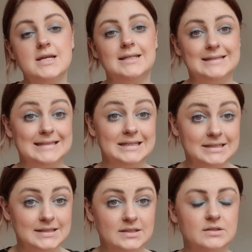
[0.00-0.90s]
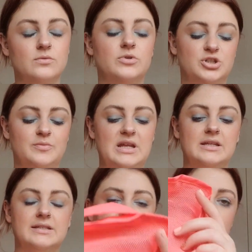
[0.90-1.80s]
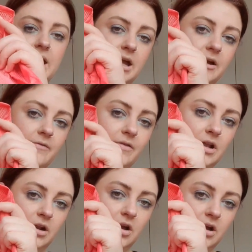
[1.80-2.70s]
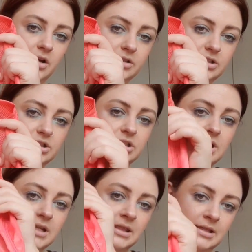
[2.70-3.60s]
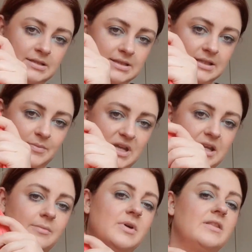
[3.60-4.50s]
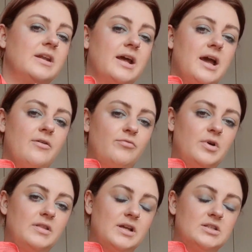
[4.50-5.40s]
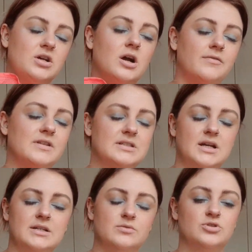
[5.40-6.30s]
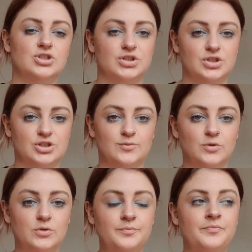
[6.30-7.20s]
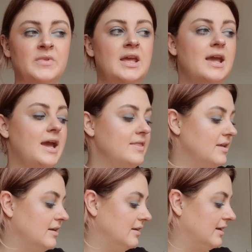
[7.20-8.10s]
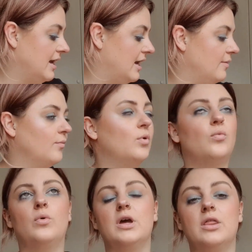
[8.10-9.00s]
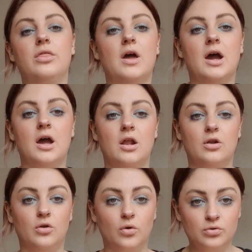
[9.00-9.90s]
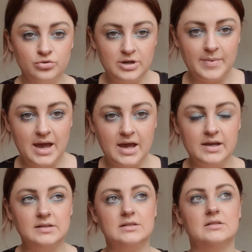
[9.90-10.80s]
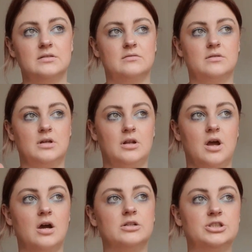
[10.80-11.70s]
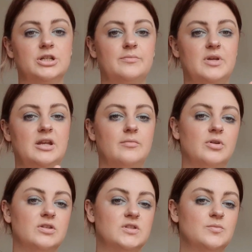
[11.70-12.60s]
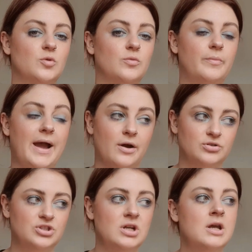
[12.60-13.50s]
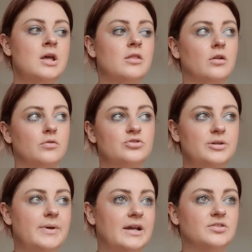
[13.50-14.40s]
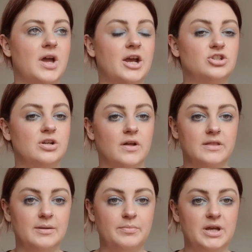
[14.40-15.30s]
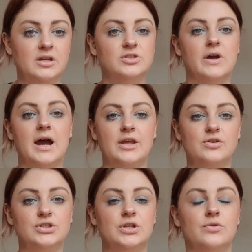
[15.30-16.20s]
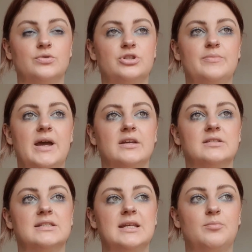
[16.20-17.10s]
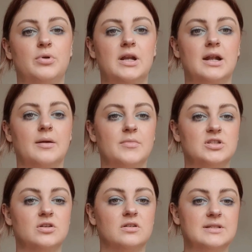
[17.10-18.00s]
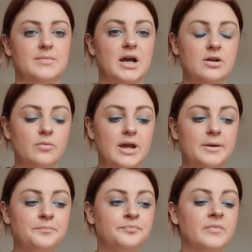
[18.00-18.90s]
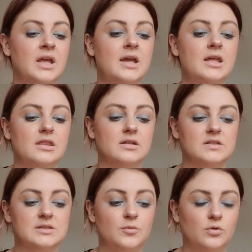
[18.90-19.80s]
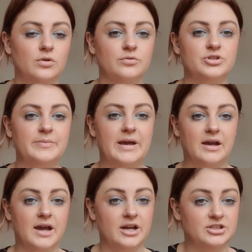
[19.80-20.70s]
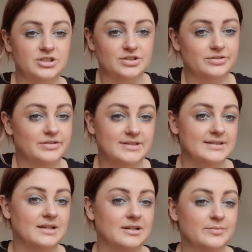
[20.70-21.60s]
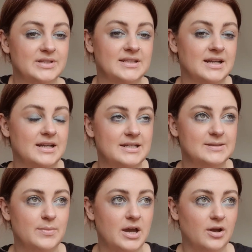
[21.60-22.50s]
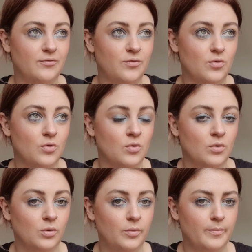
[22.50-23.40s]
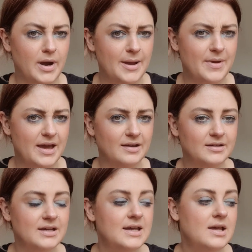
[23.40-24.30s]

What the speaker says: 6, which means I have a large, this is the medium, and then I have one that's half the size, which is a small. And then it came with laundry bags, a large, a medium, and a small pouch. The laundry bags are actually not that big, so I use the laundry bags to separate like my socks and my underwear. The small laundry bag I actually just use as like a miscellaneous bag for my bag.